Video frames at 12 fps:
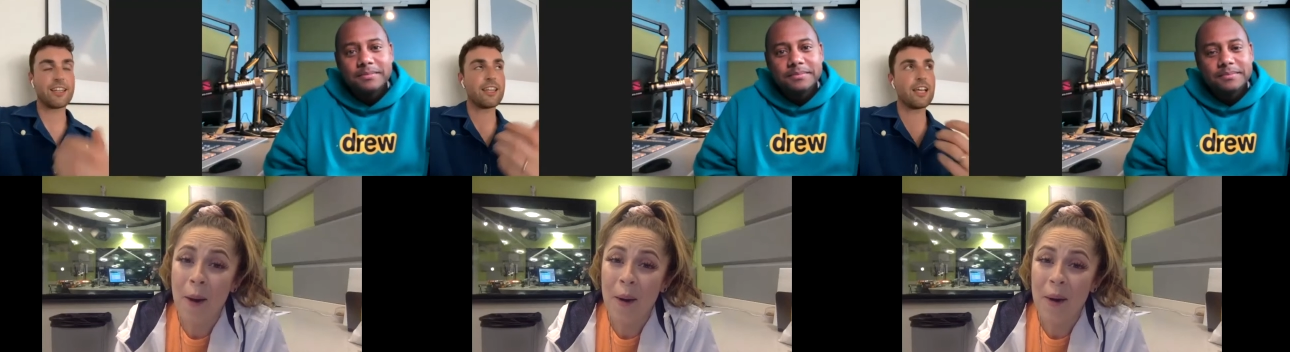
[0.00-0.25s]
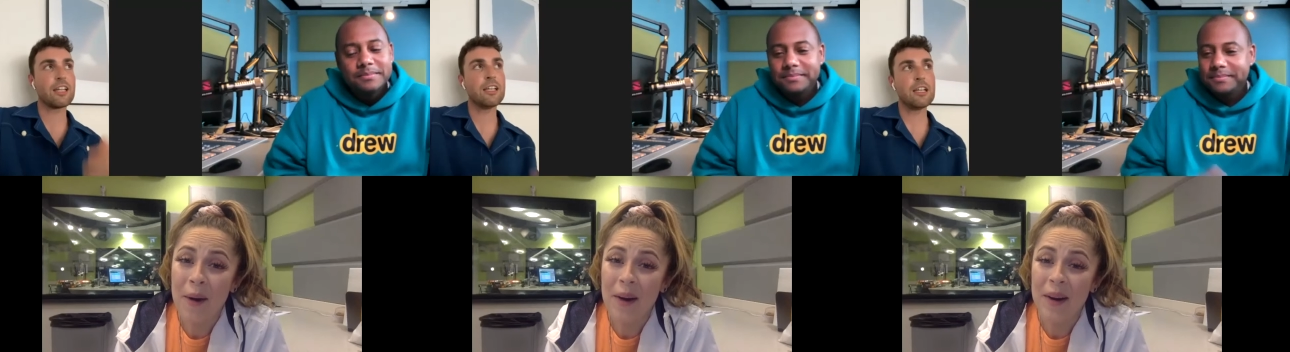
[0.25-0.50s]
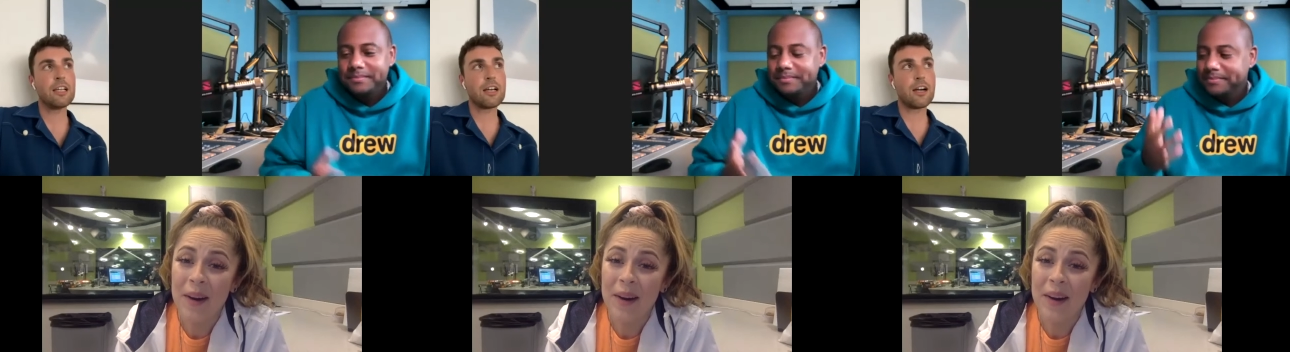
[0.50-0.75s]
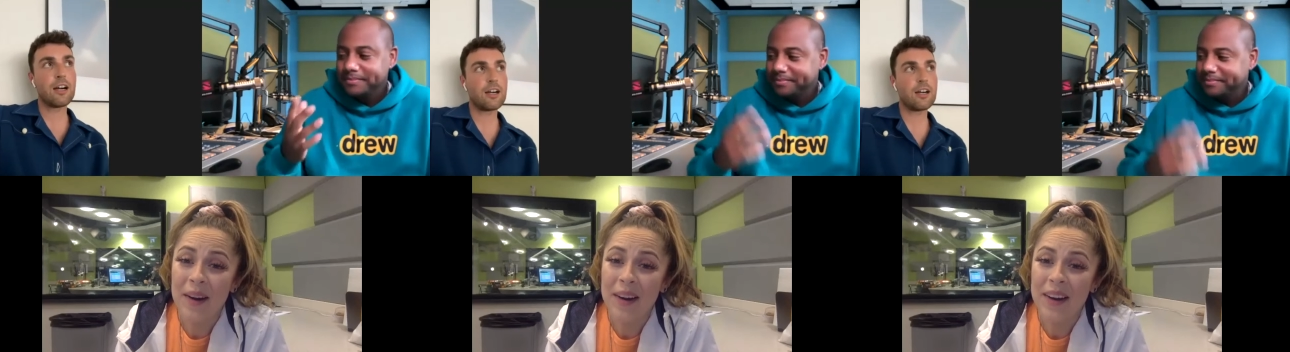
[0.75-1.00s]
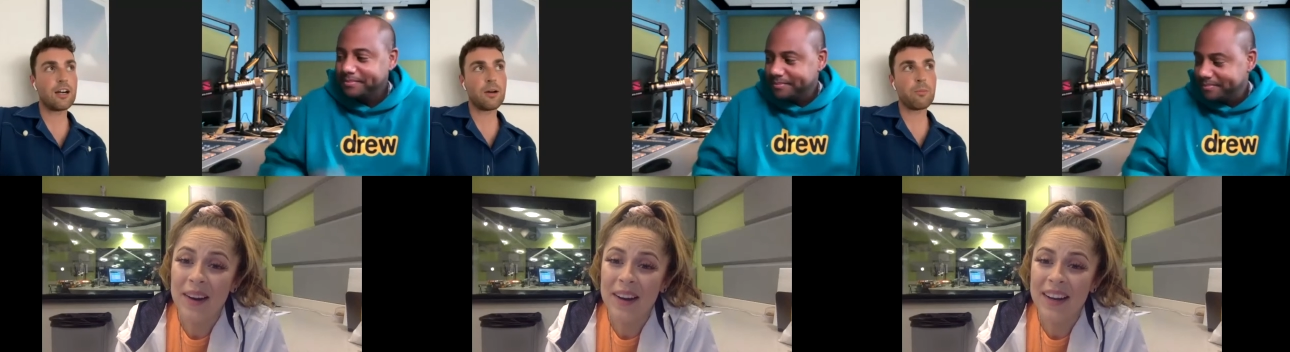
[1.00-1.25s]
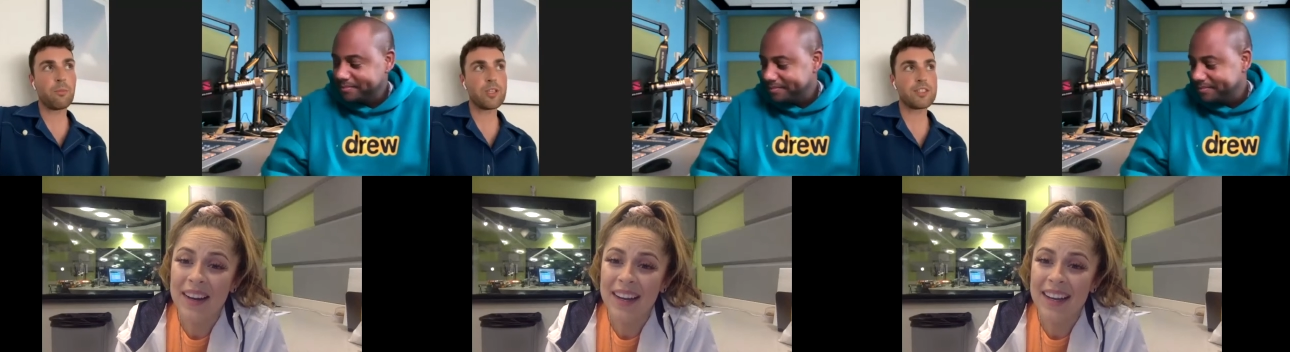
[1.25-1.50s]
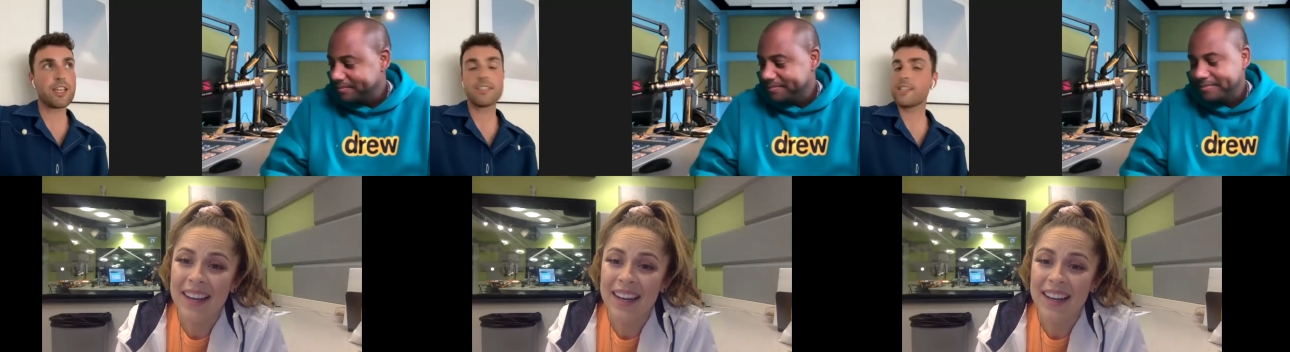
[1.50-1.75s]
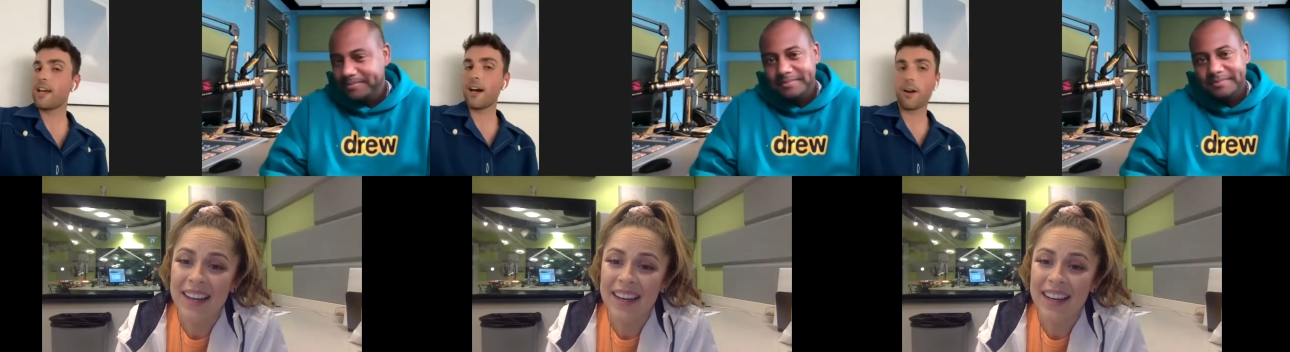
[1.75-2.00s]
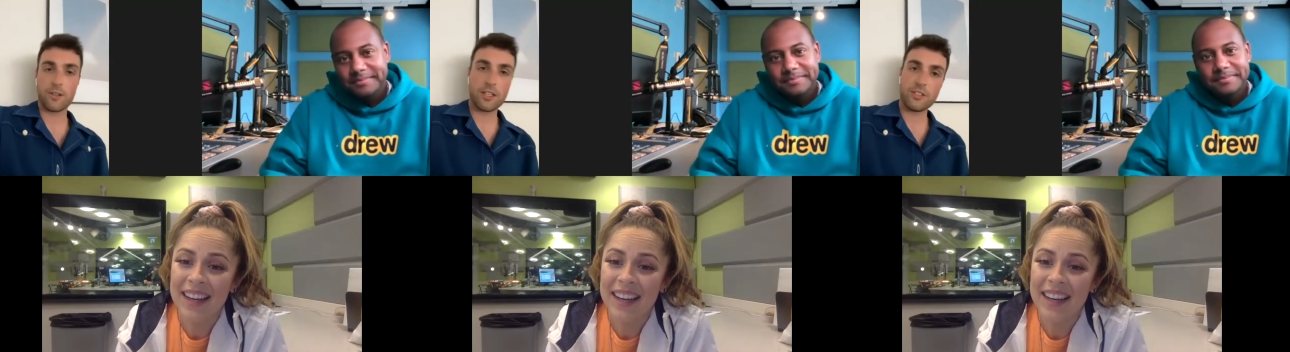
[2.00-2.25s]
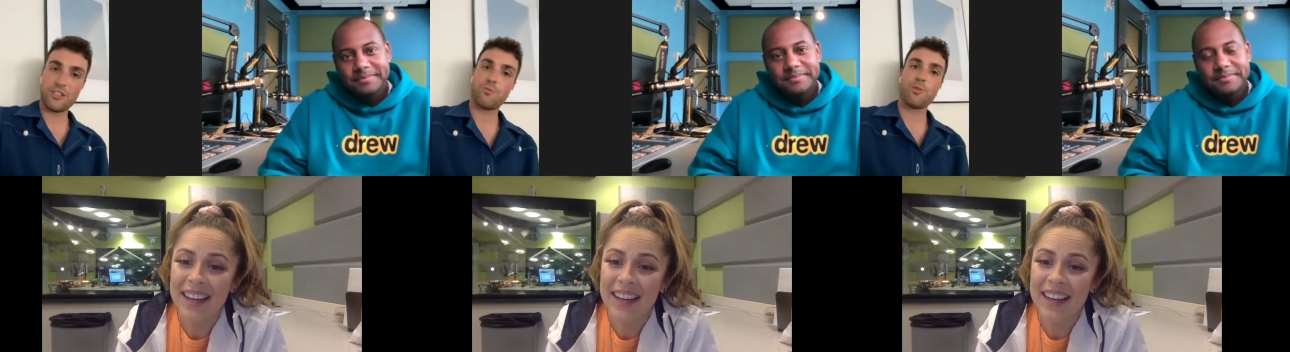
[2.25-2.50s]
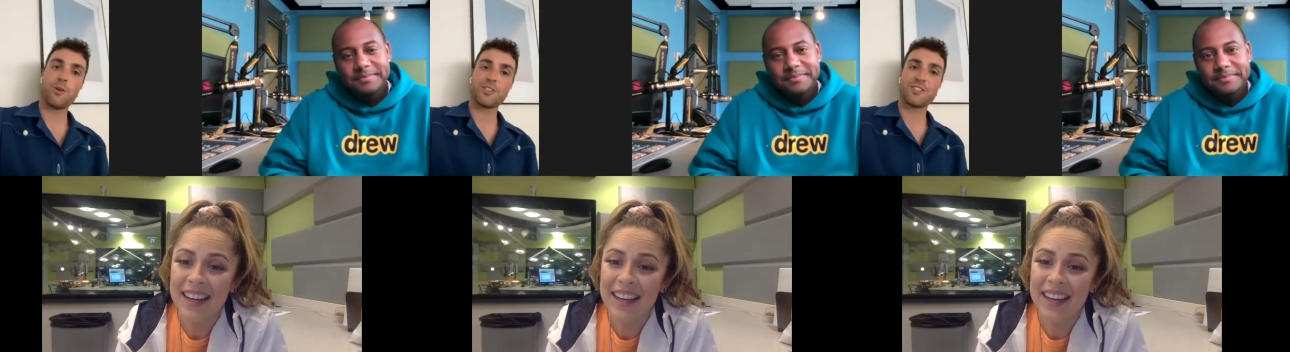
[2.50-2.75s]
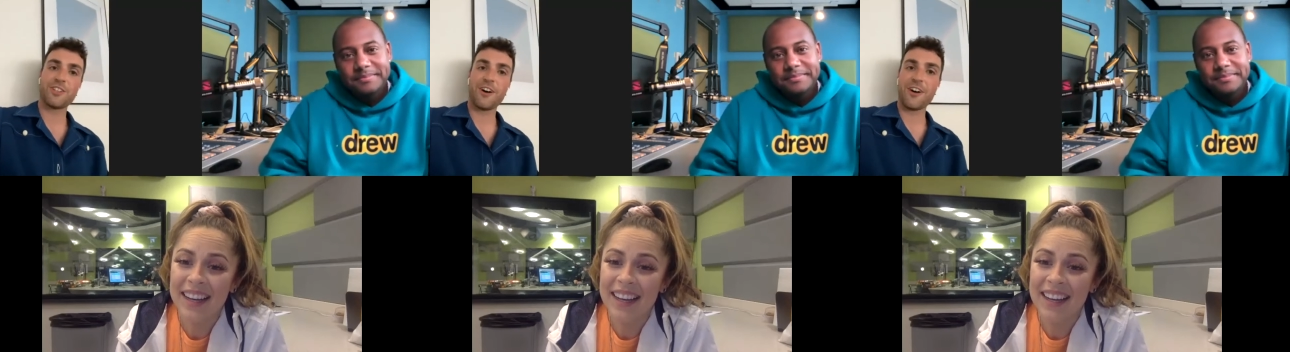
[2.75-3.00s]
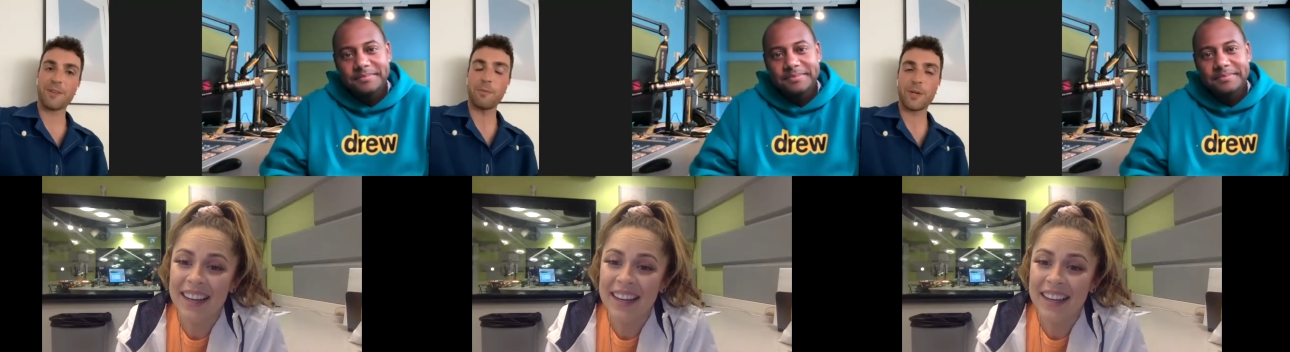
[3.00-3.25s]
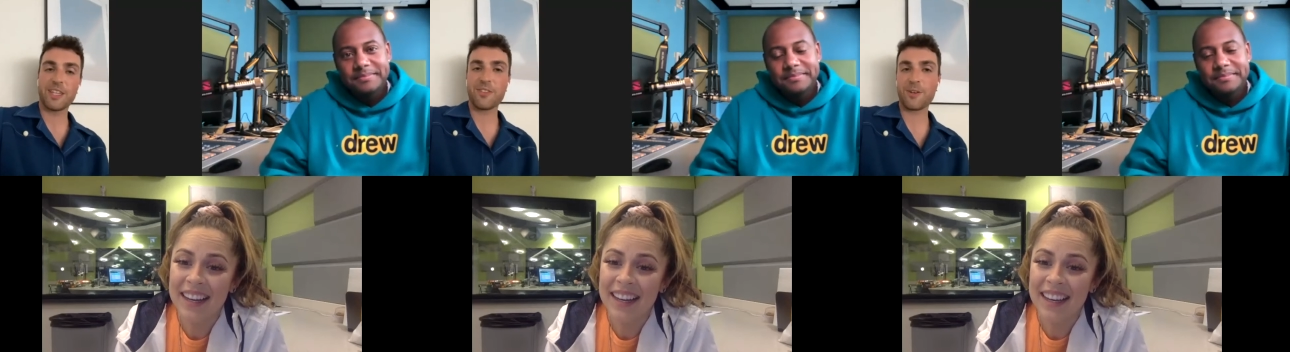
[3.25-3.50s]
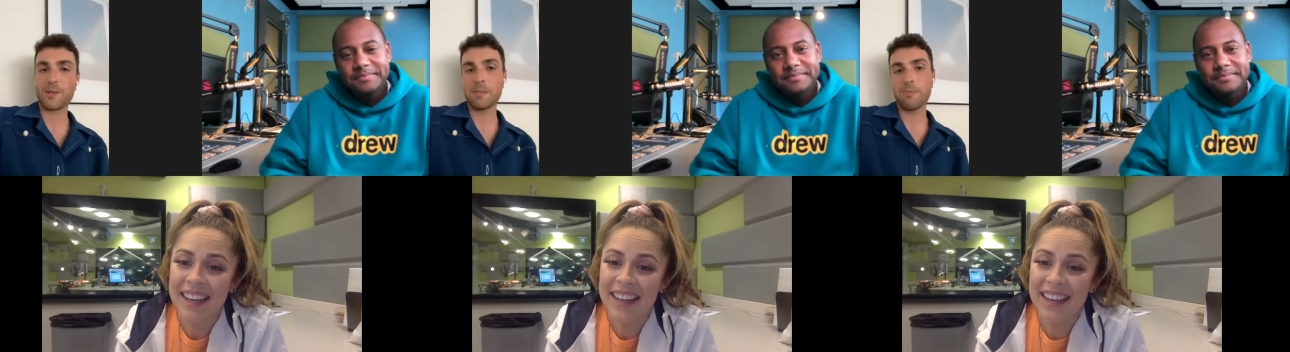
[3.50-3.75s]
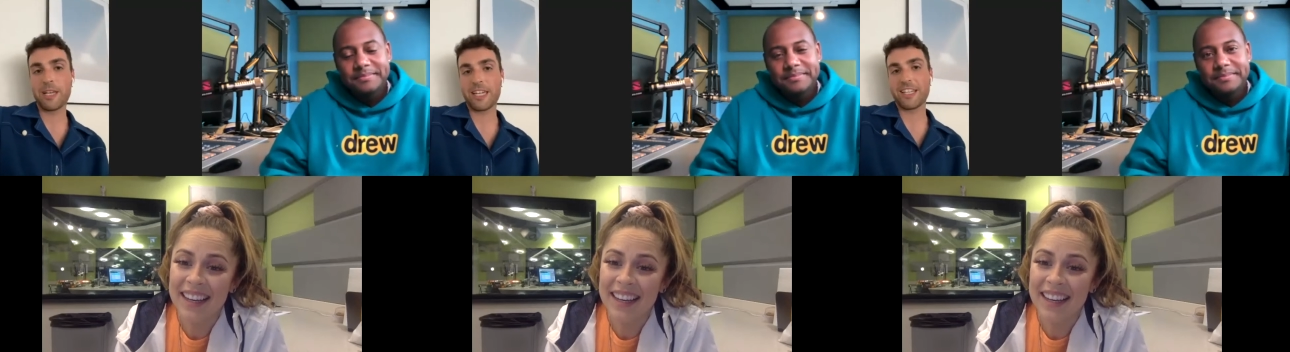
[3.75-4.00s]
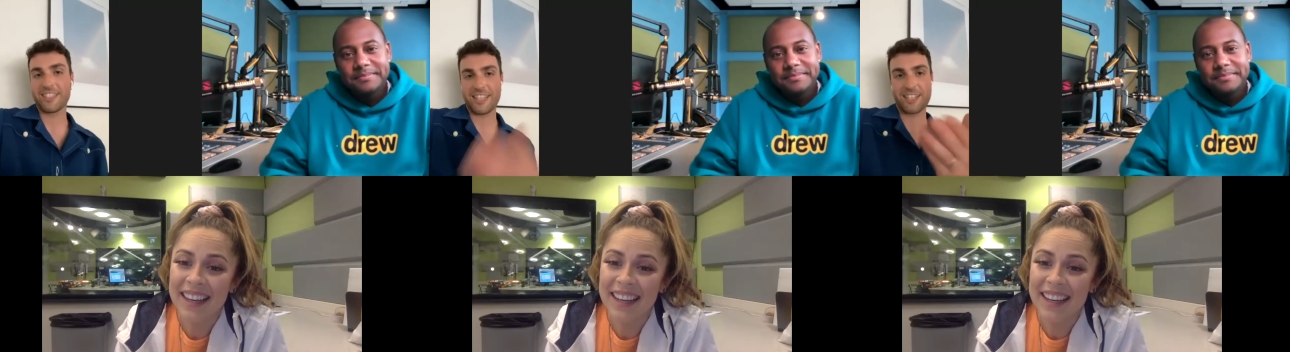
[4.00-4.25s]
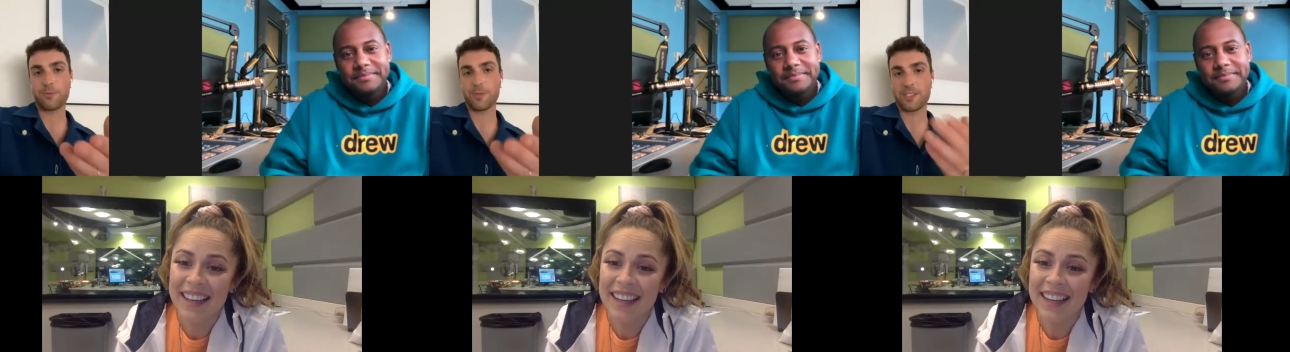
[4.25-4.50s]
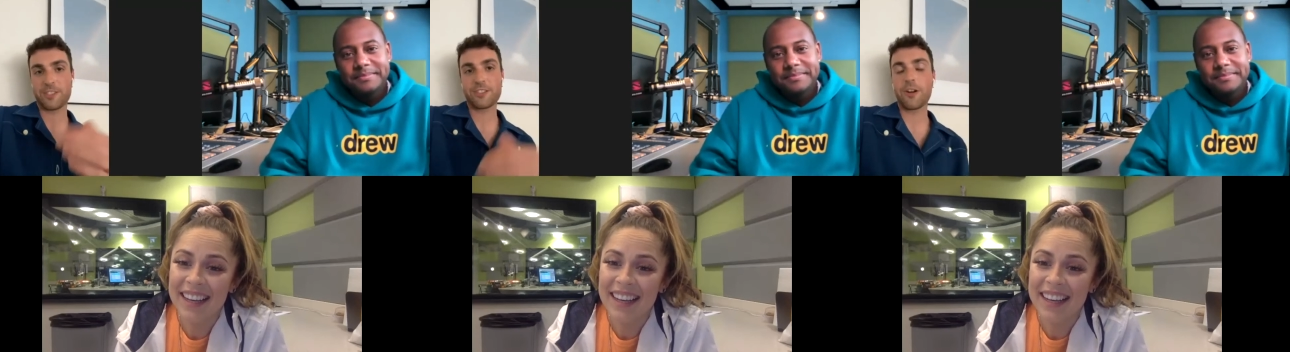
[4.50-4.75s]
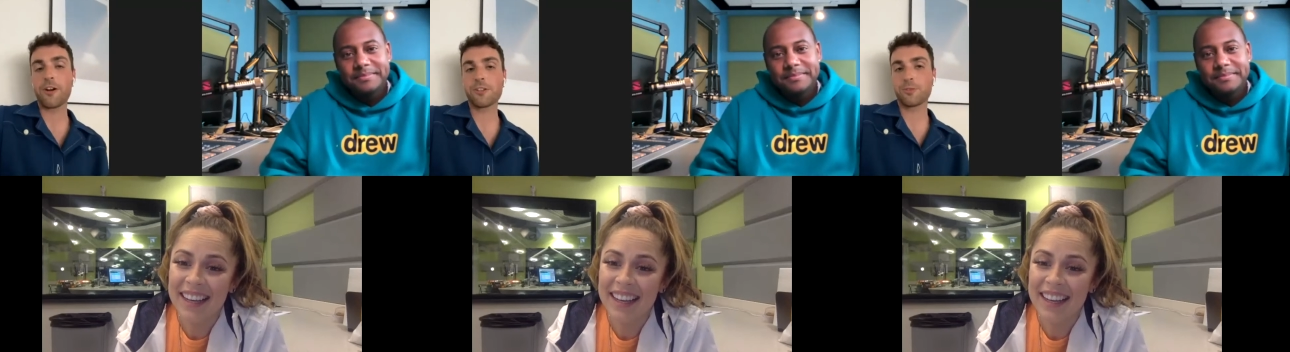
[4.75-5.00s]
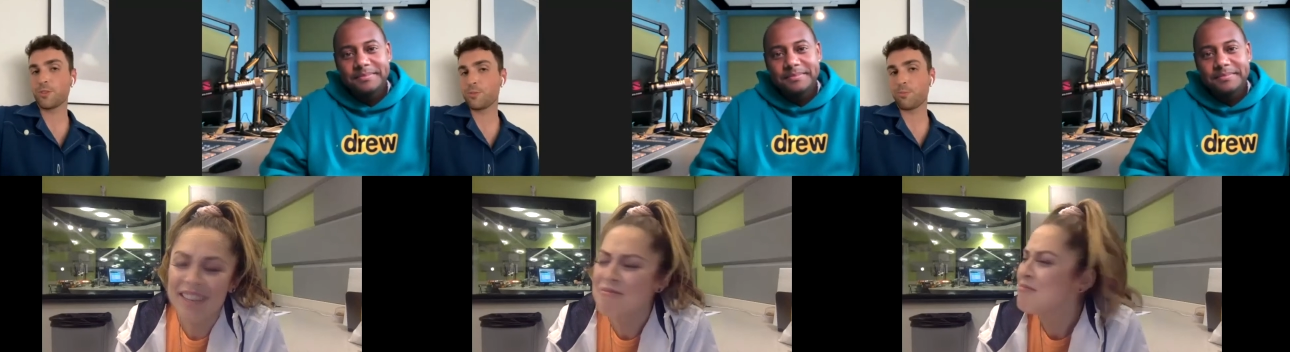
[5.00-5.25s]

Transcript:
Speaker 1: And then um, we sat down and just wrote a song, and within thirty minutes, that's when Stars was